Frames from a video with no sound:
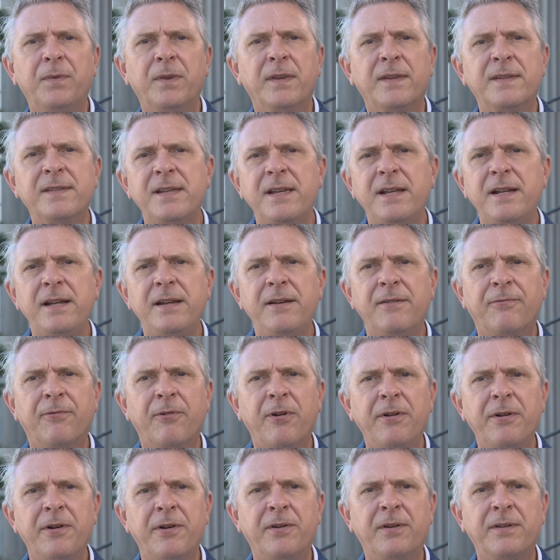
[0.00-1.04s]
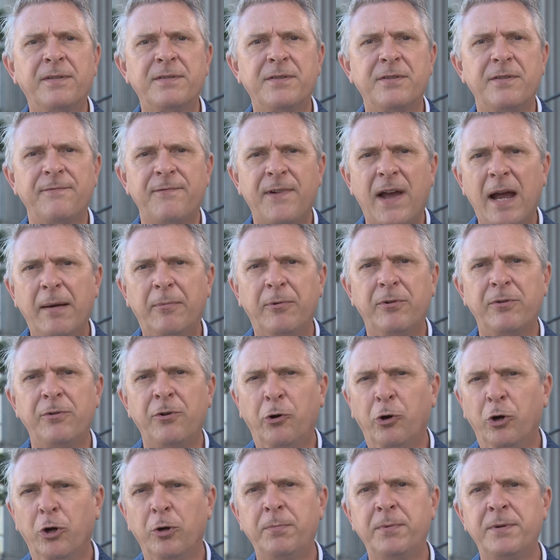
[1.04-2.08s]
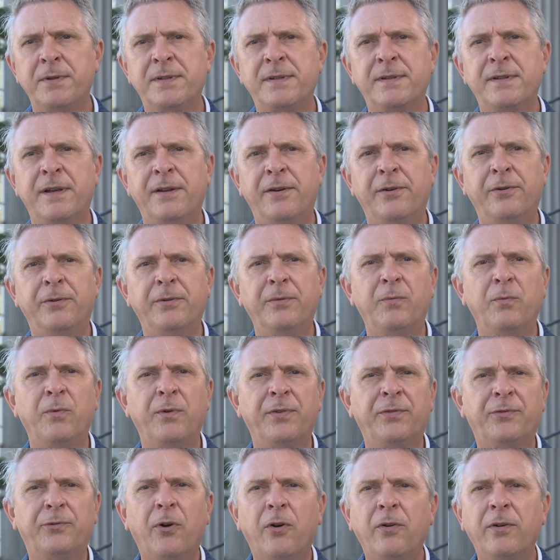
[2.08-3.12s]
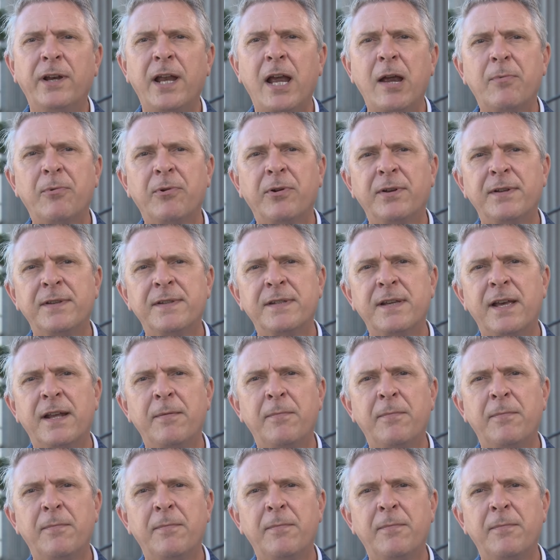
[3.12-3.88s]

The City of Roanoke is a vibrant urban center with strong neighborhoods set